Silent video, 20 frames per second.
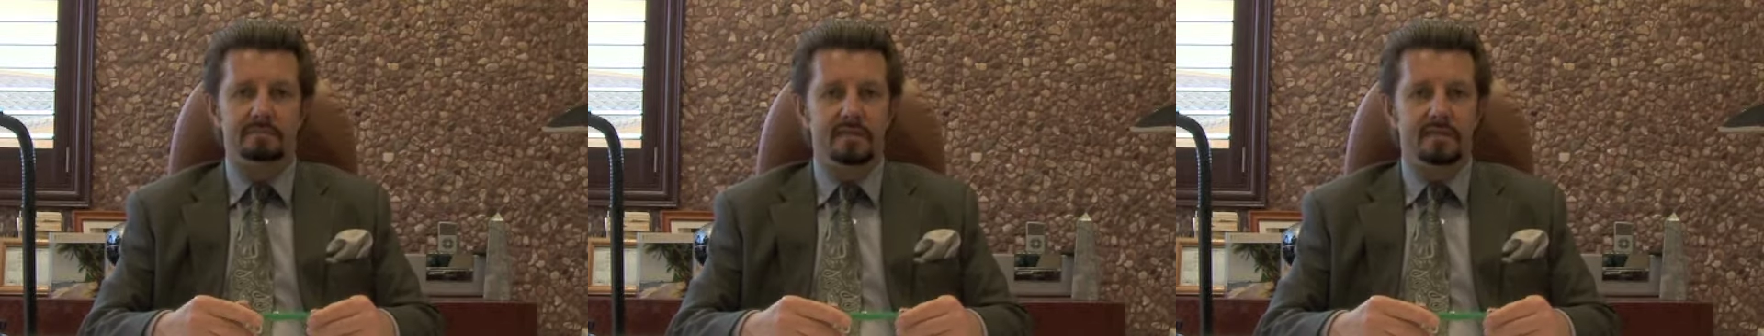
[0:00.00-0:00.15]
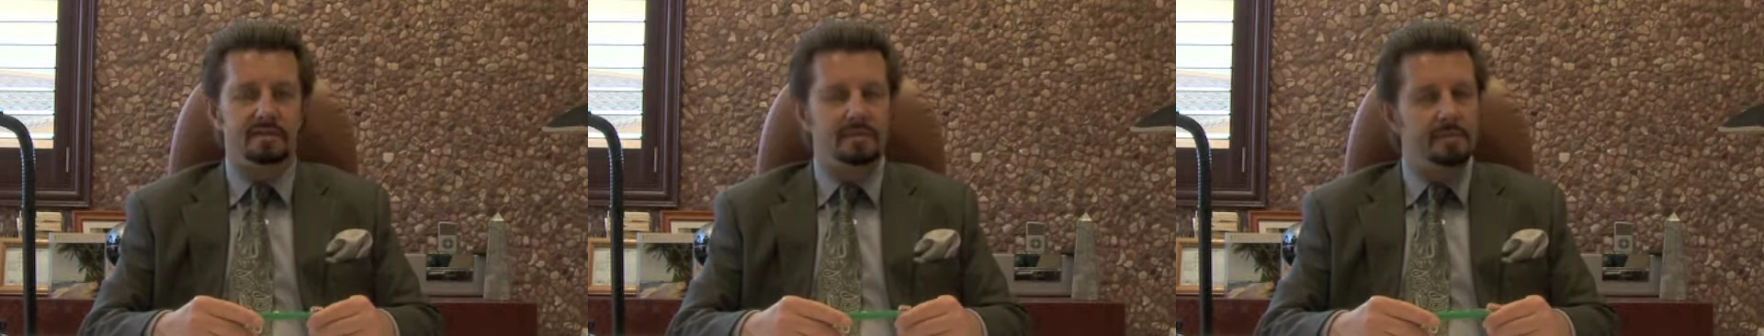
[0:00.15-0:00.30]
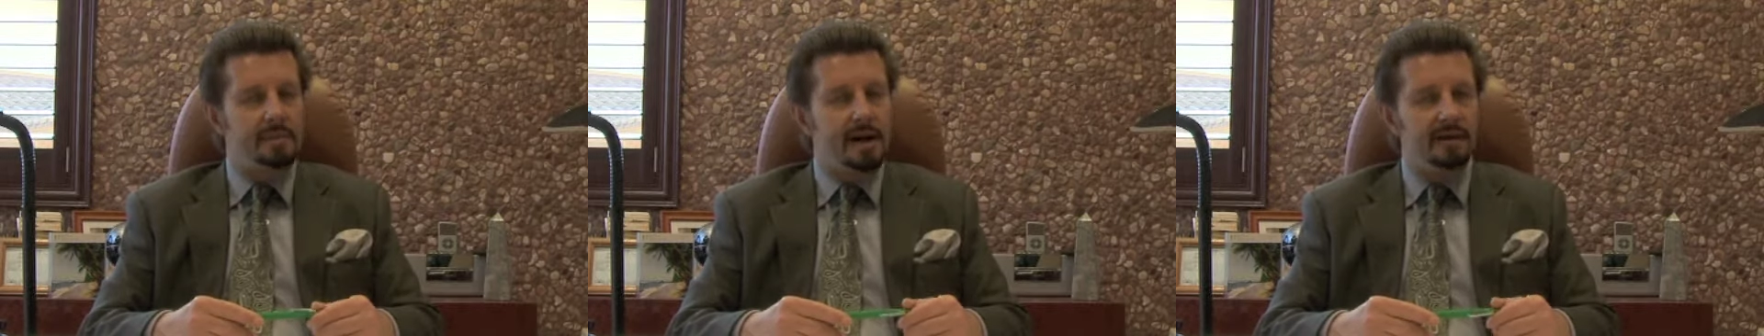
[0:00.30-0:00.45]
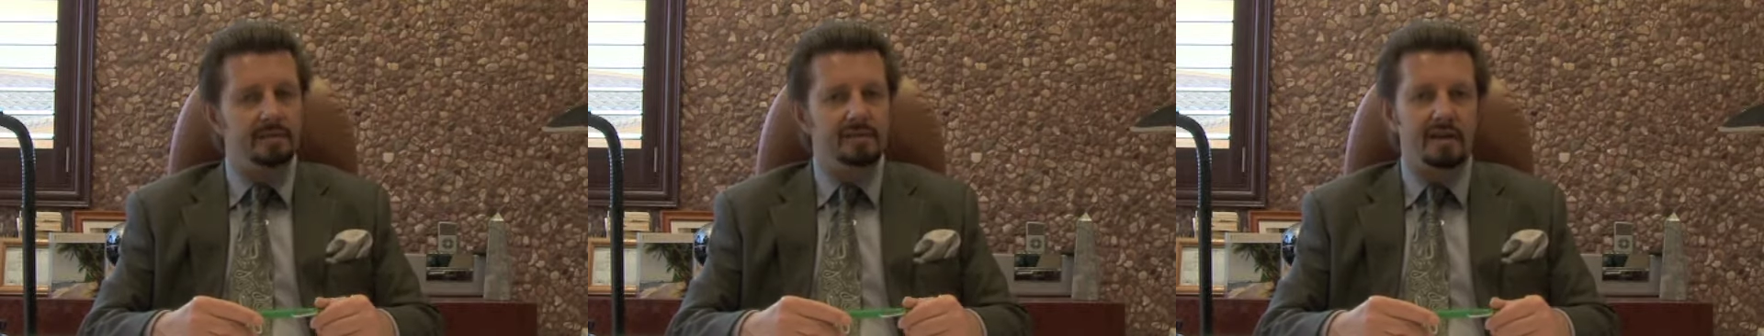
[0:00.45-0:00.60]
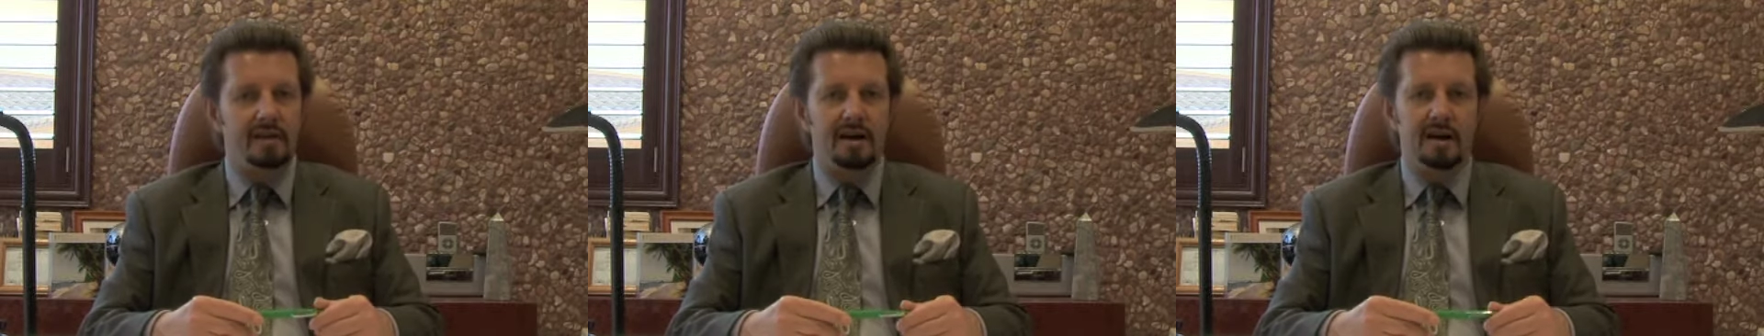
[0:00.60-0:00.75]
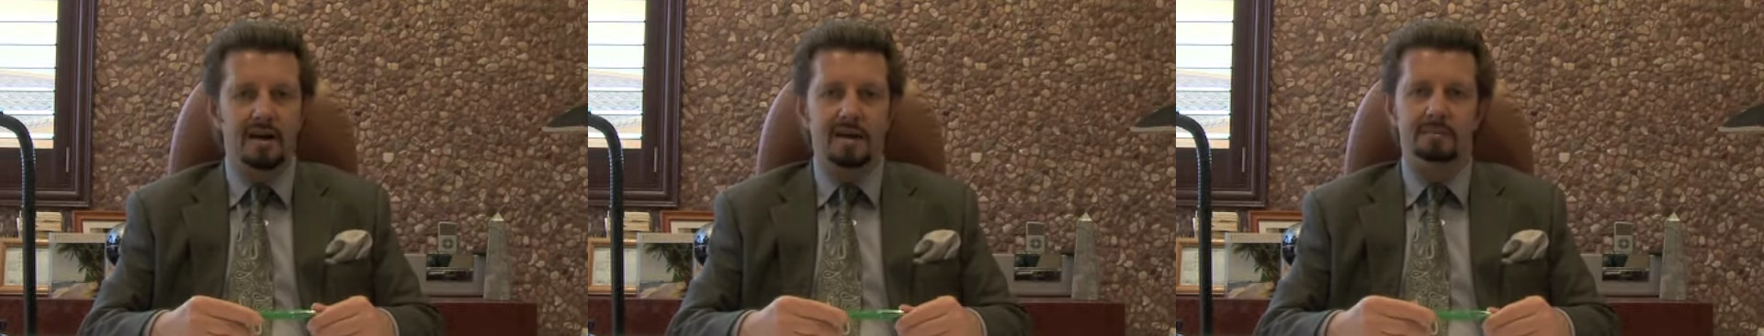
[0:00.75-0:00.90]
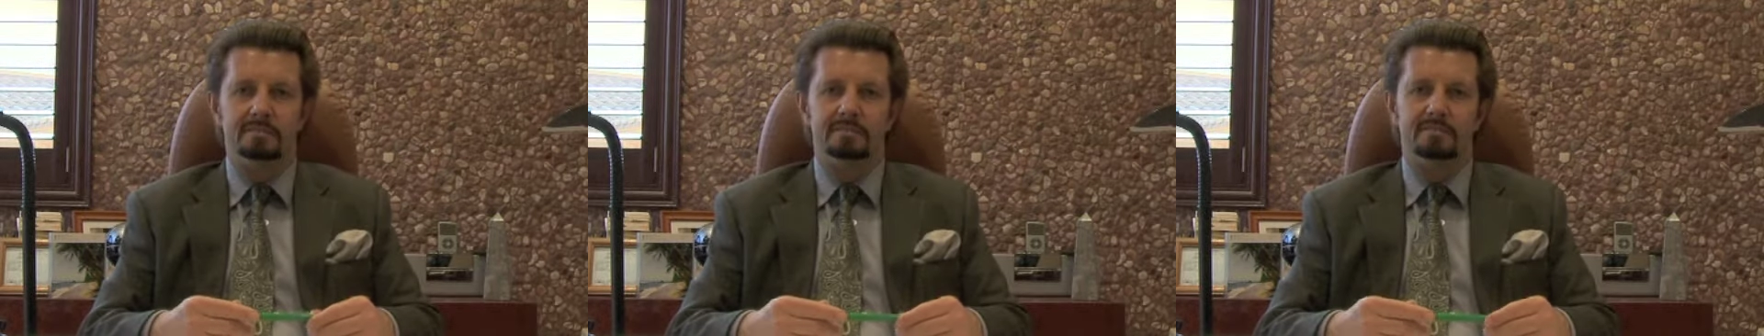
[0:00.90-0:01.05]
It's about
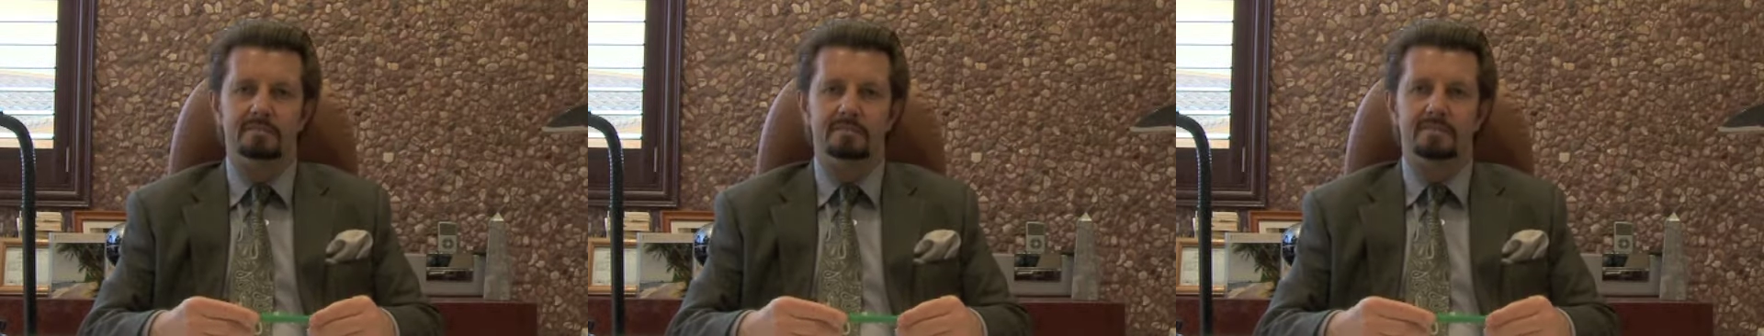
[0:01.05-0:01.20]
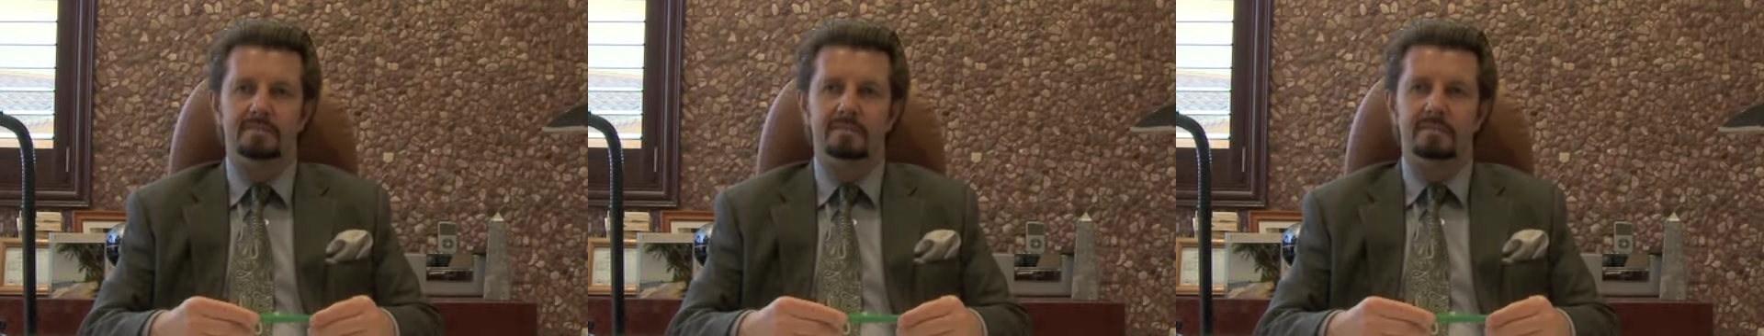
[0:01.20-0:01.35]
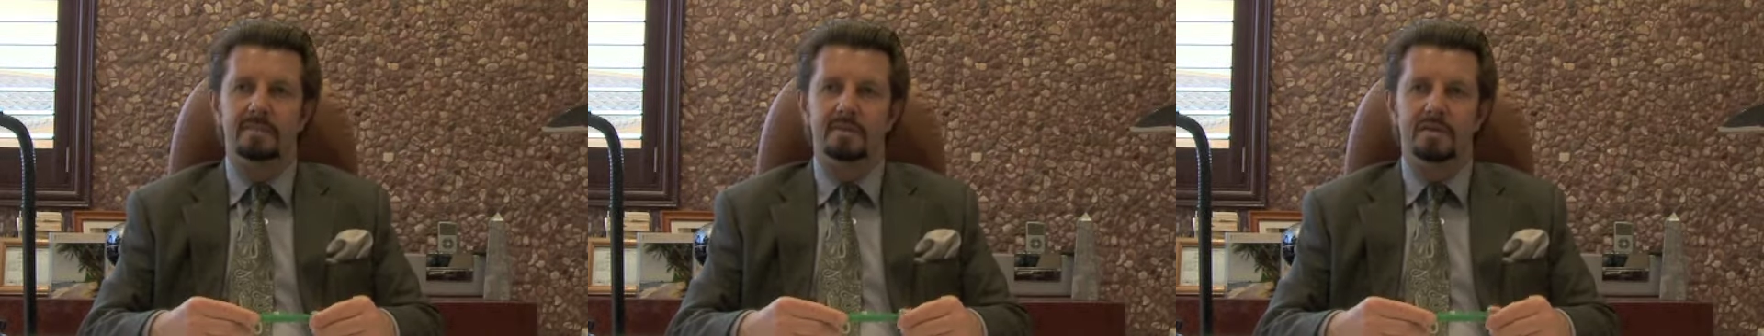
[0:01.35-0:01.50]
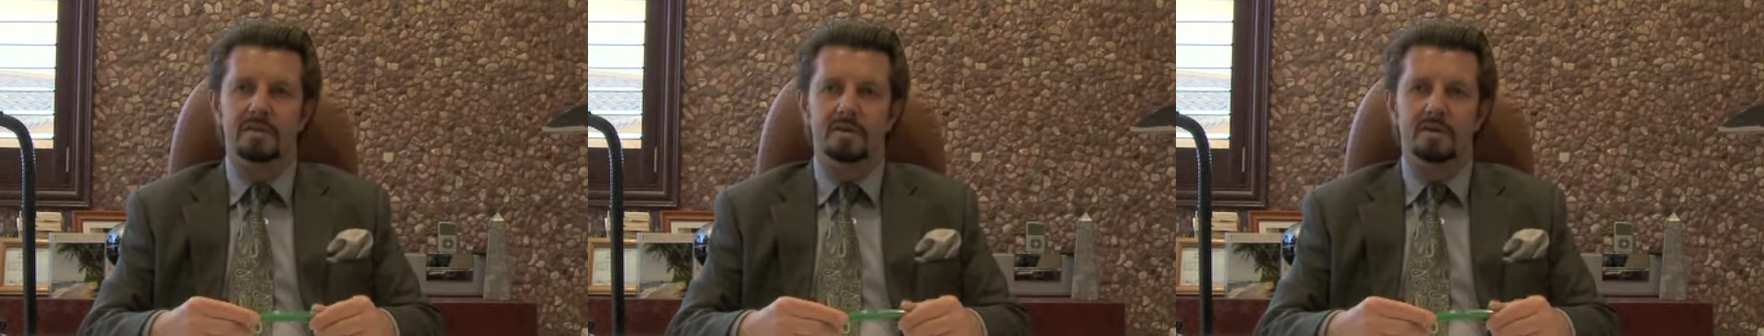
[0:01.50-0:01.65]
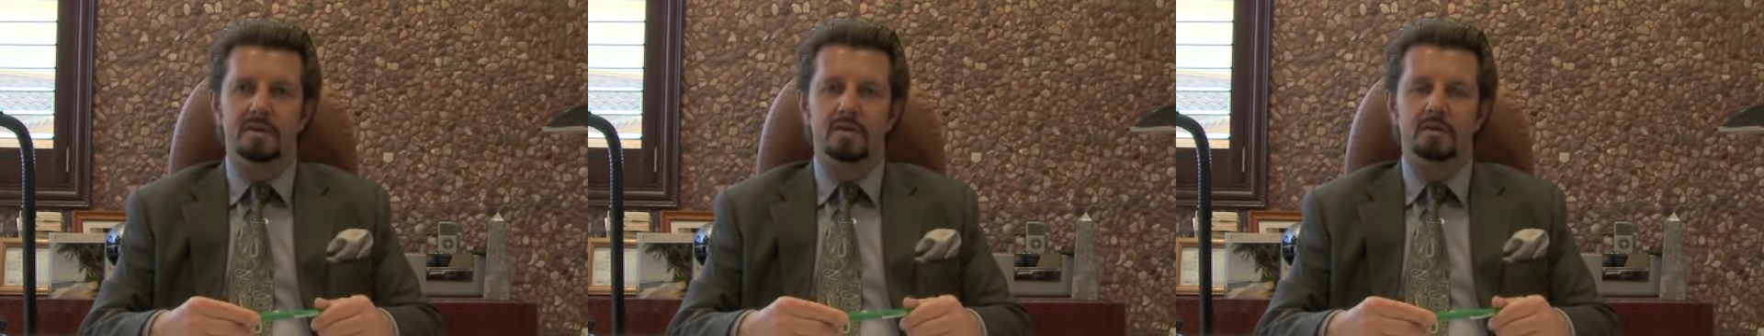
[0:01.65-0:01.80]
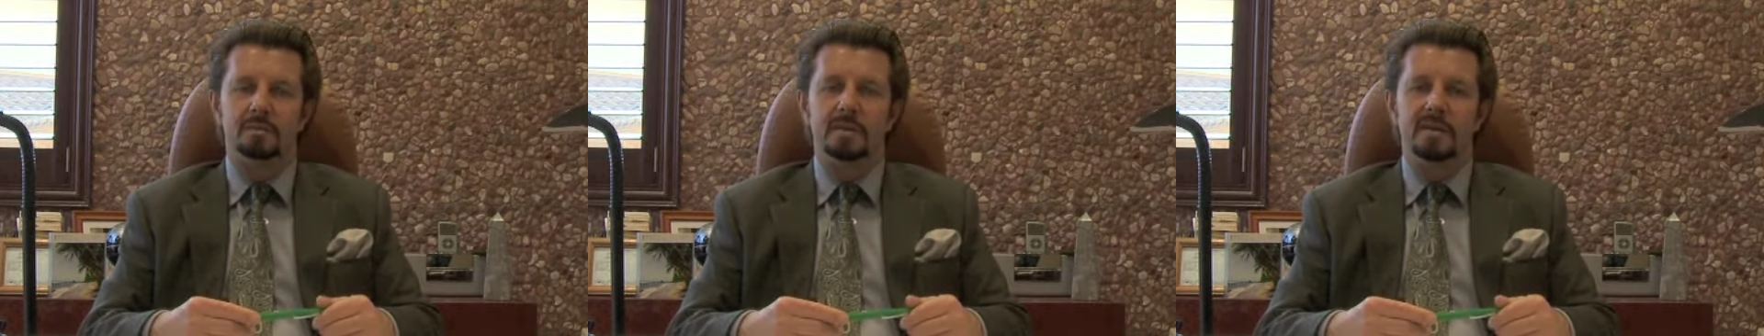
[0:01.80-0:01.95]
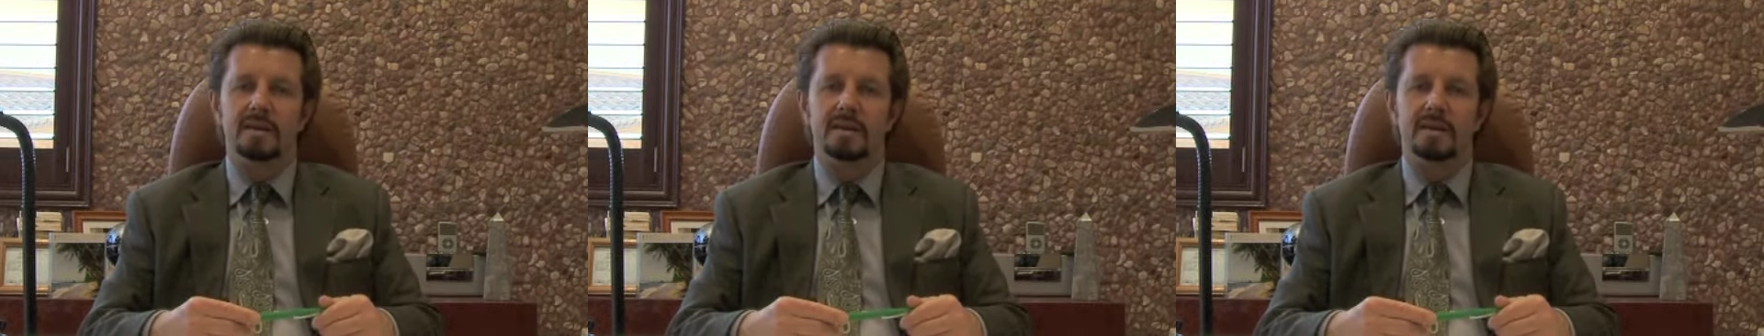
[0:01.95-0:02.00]
time. You've